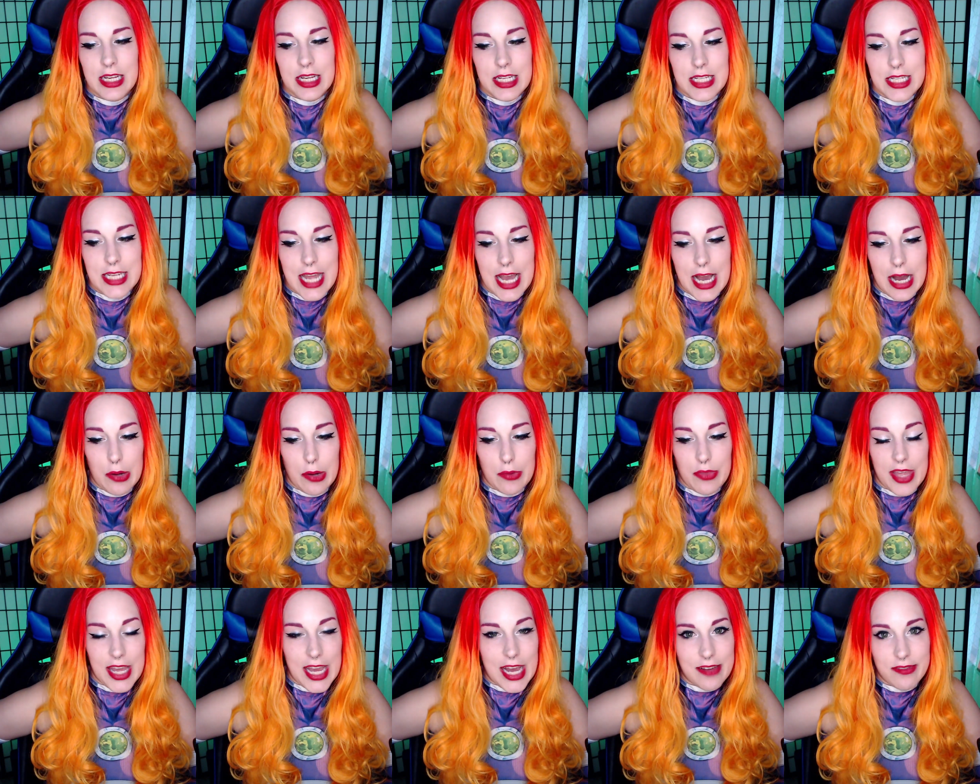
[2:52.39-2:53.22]
Now,
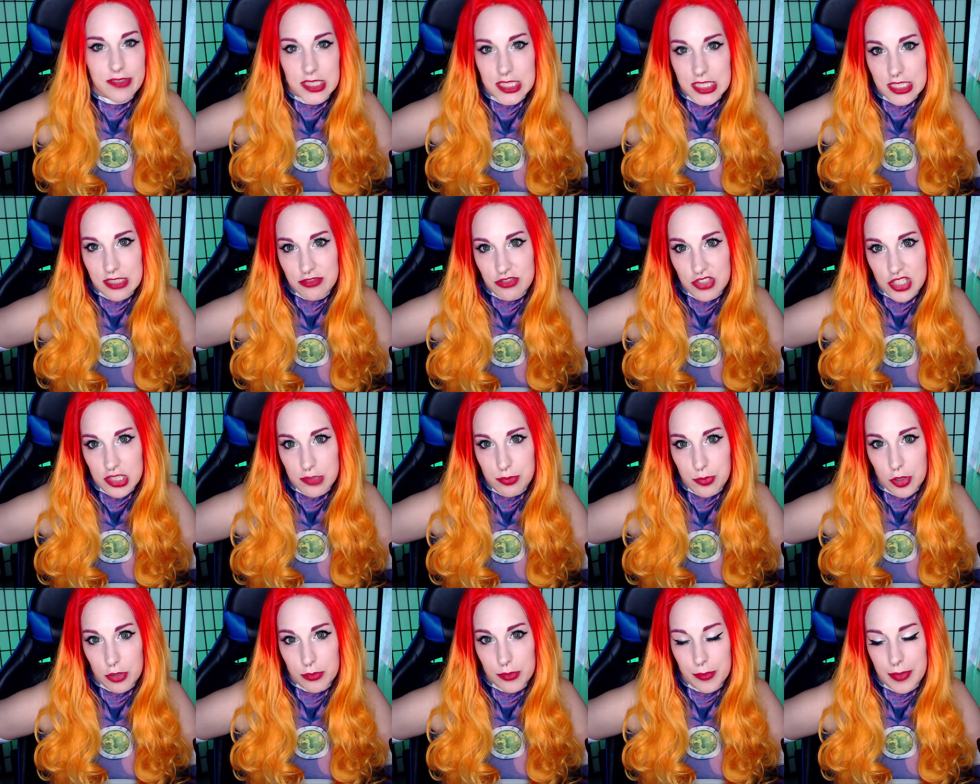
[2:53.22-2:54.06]
they haven't said if she's
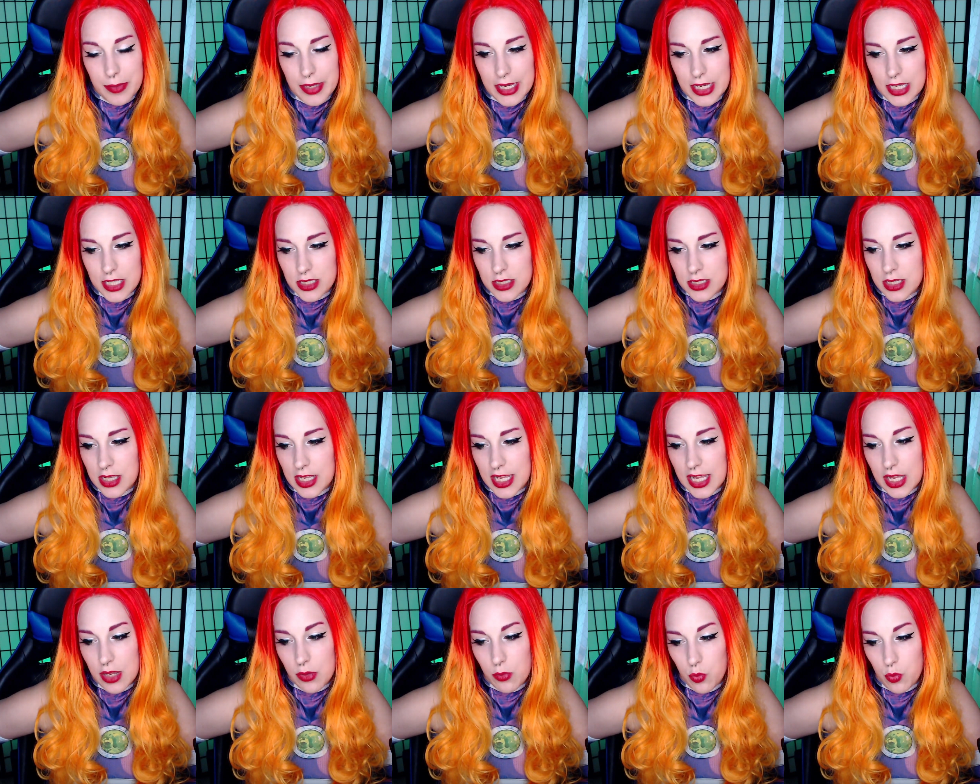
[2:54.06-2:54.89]
permabanned.
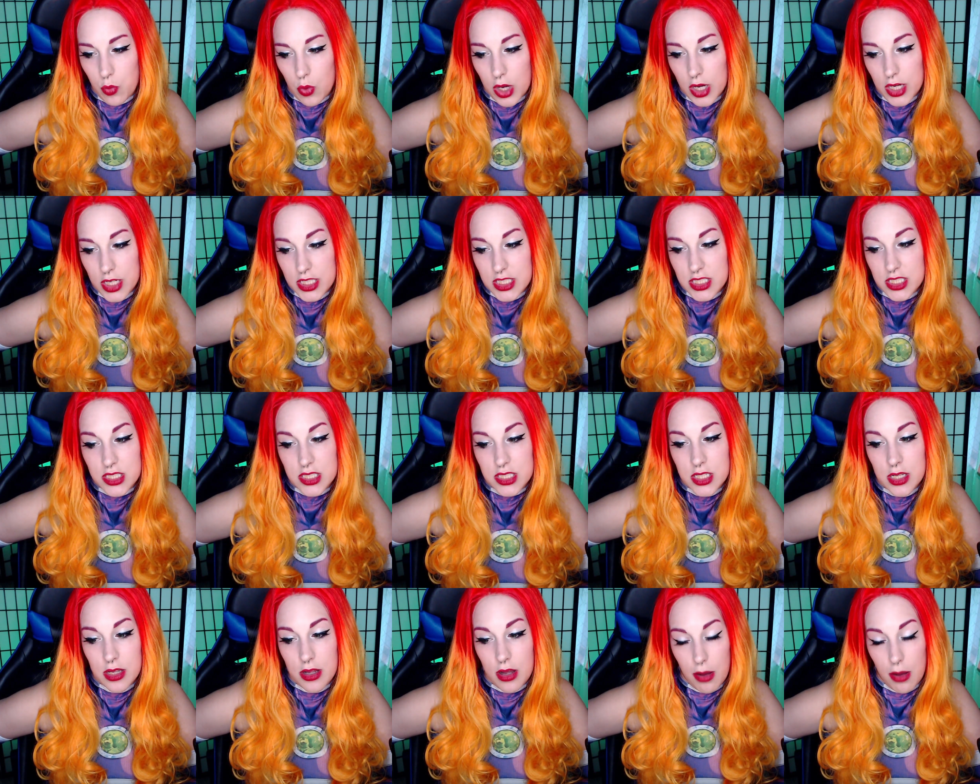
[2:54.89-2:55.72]
It was
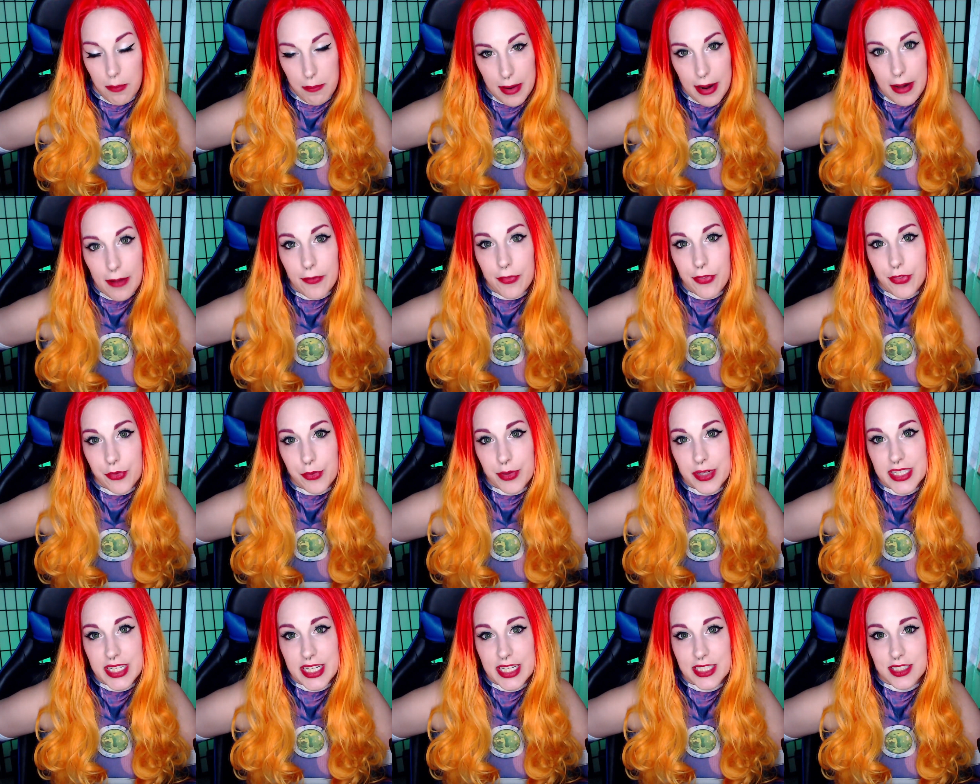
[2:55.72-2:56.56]
about three
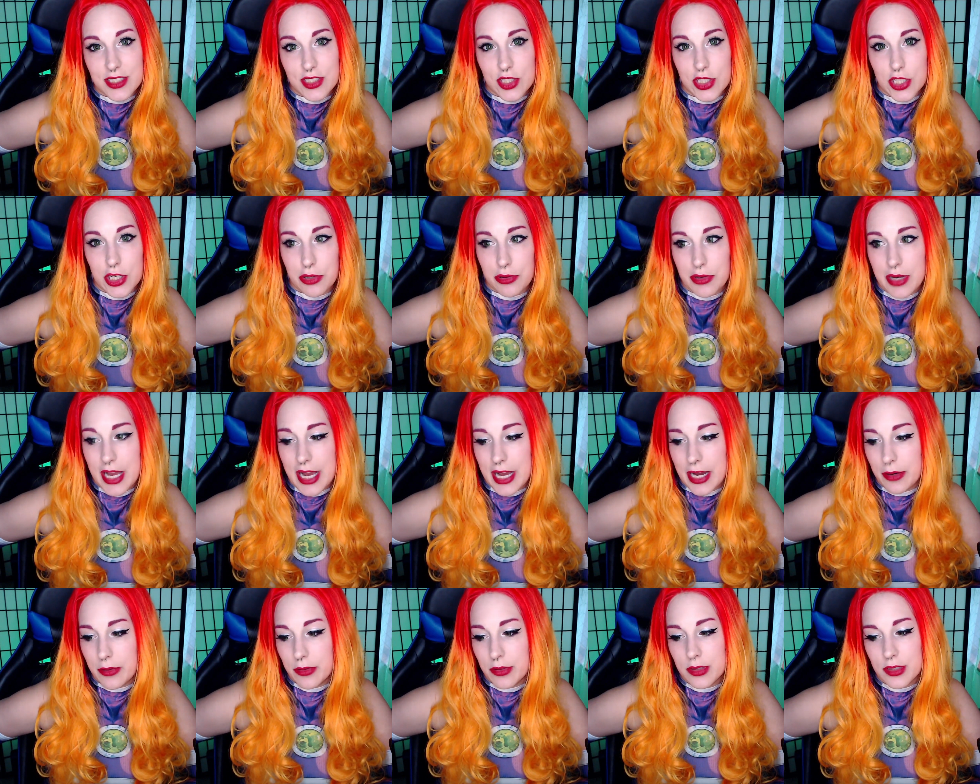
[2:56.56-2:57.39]
days ago
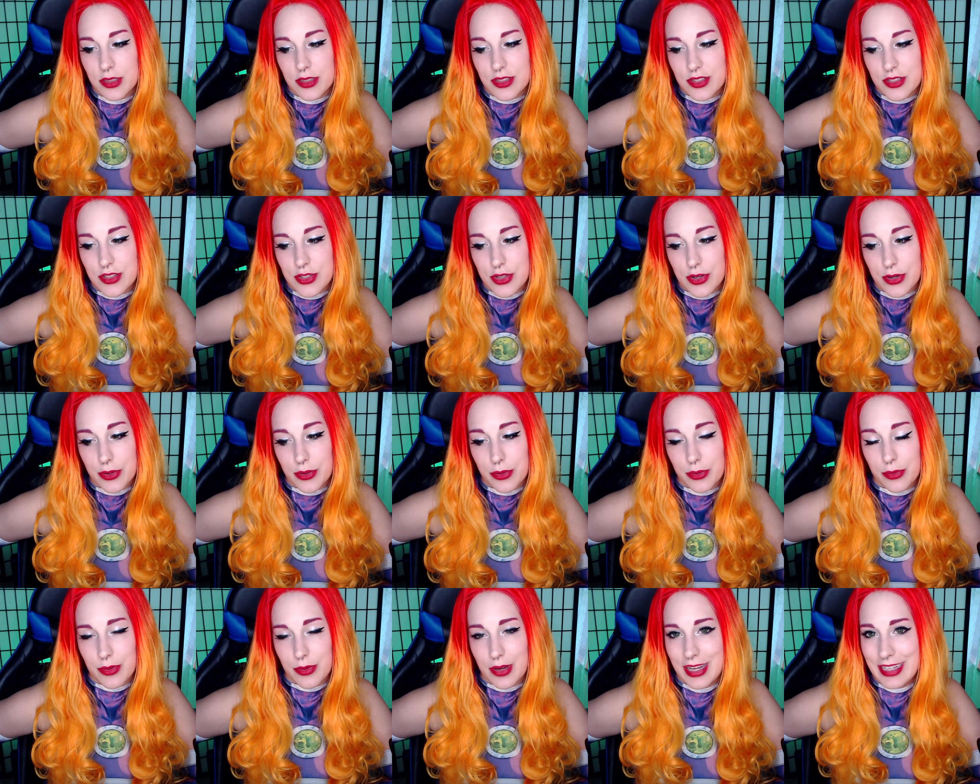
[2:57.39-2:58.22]
now,
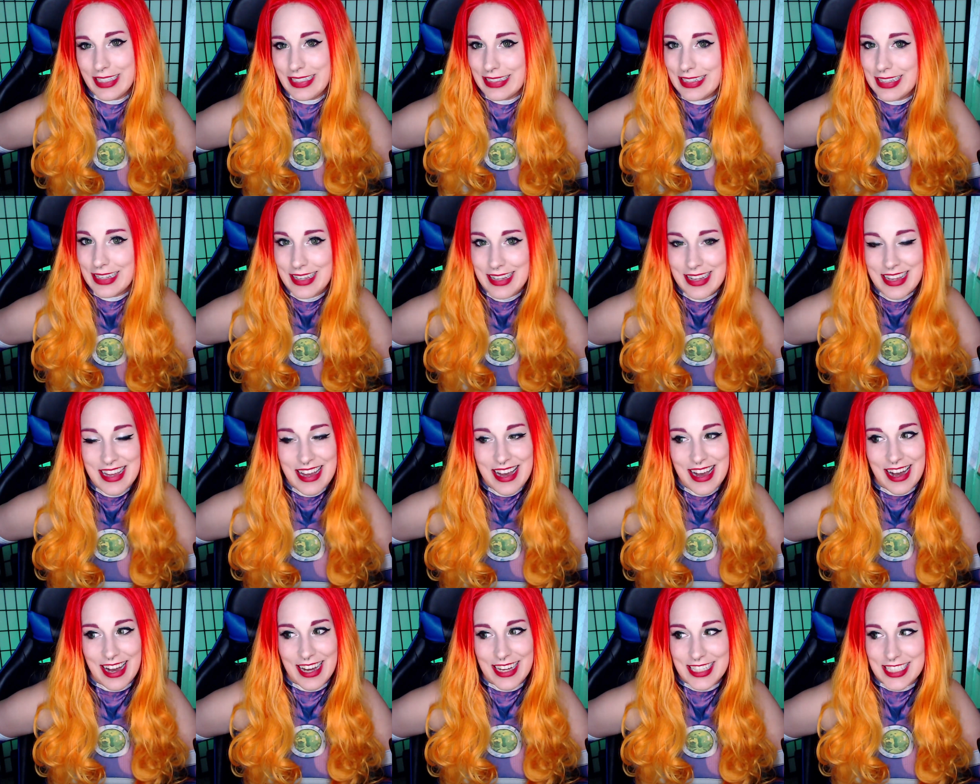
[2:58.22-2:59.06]
so
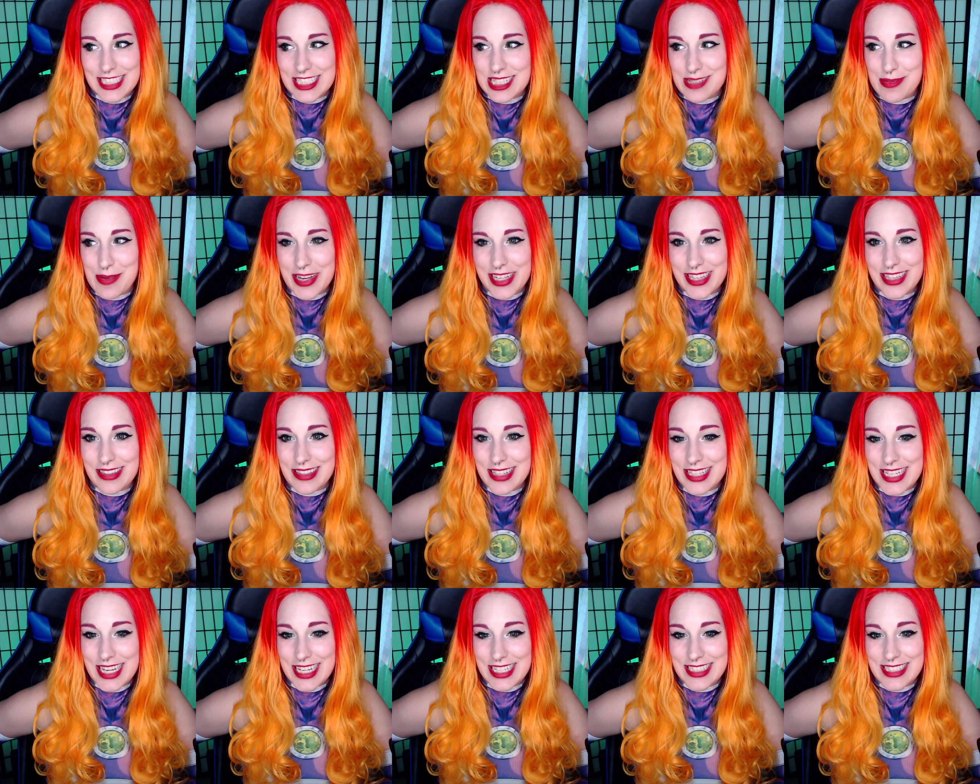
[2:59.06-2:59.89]
I expect in the
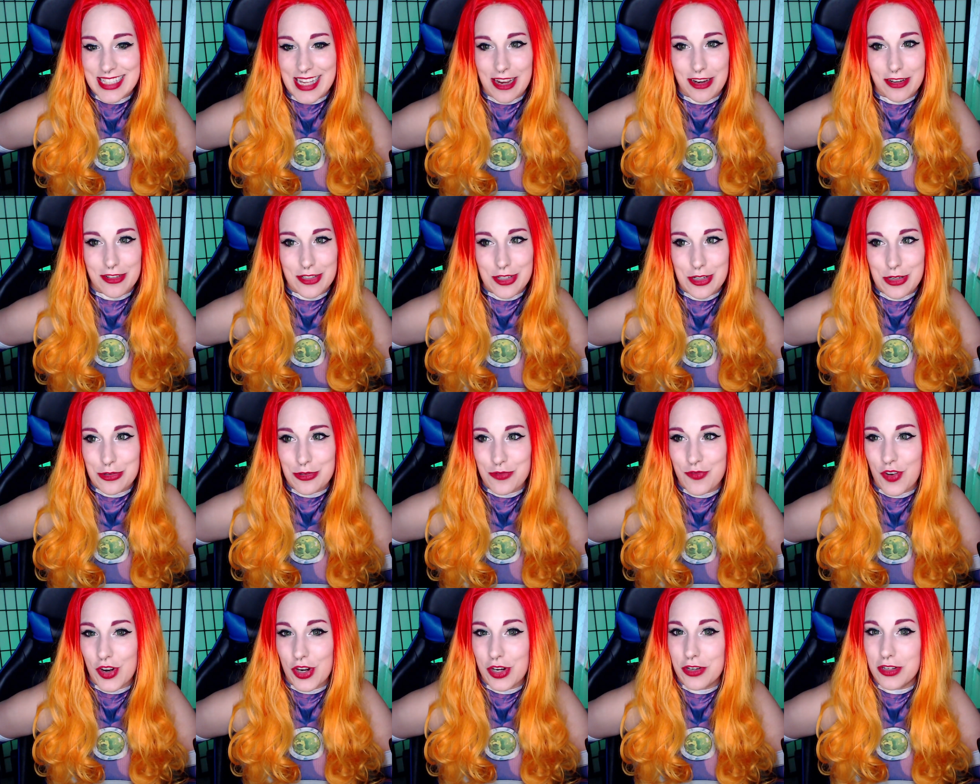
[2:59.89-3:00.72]
next day or two
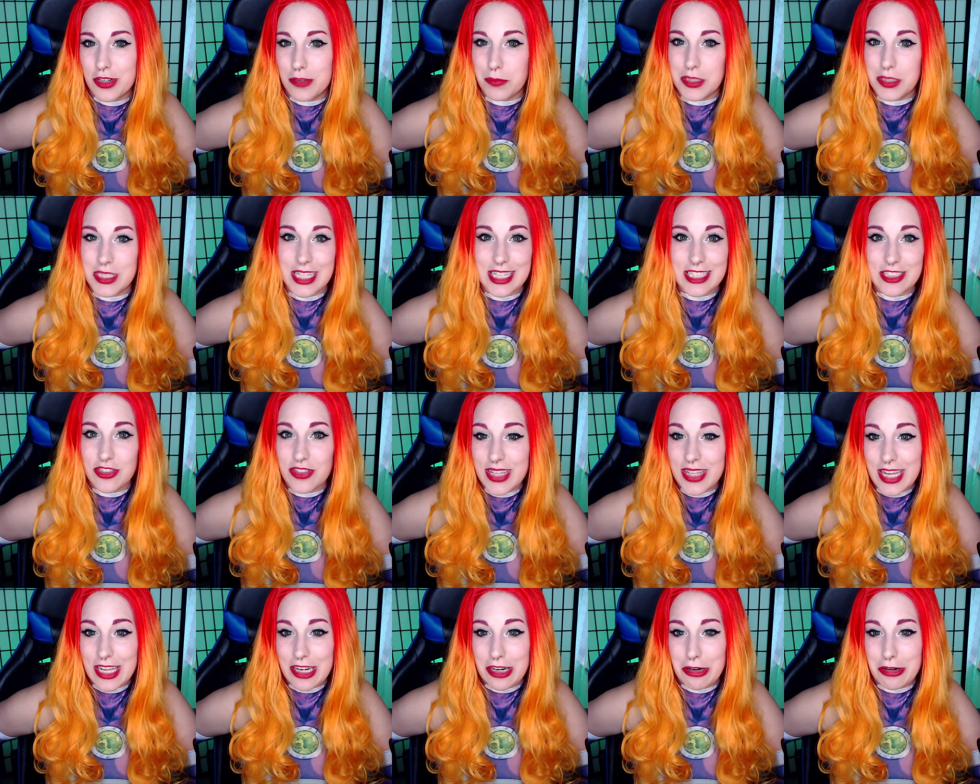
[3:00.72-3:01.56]
for her to potentially
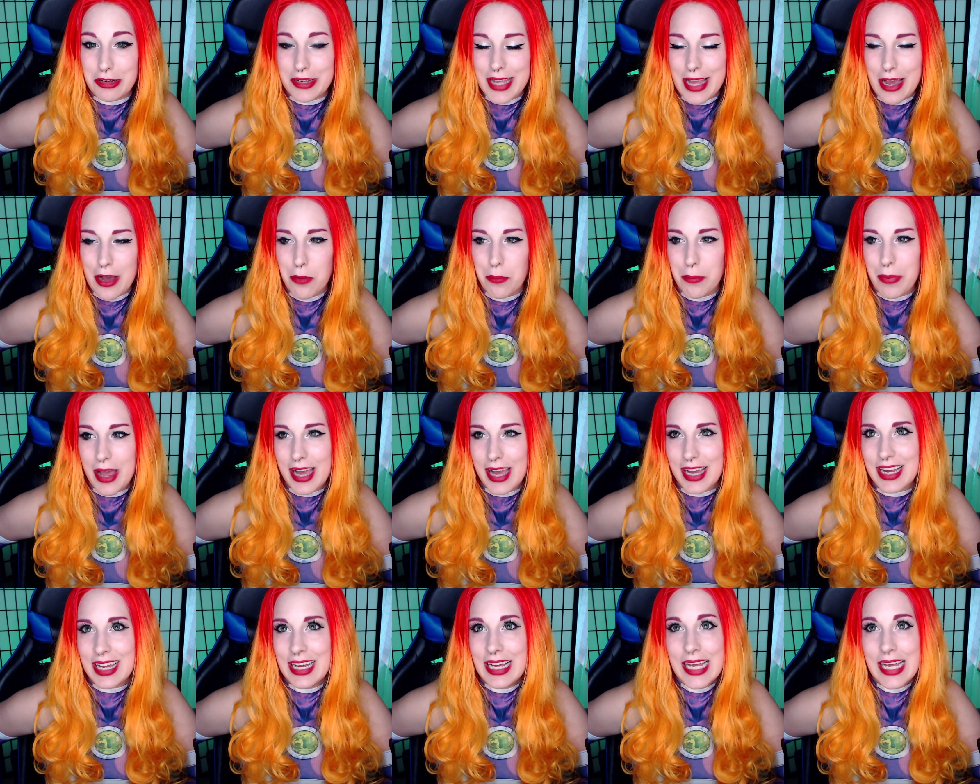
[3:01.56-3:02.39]
get her account back.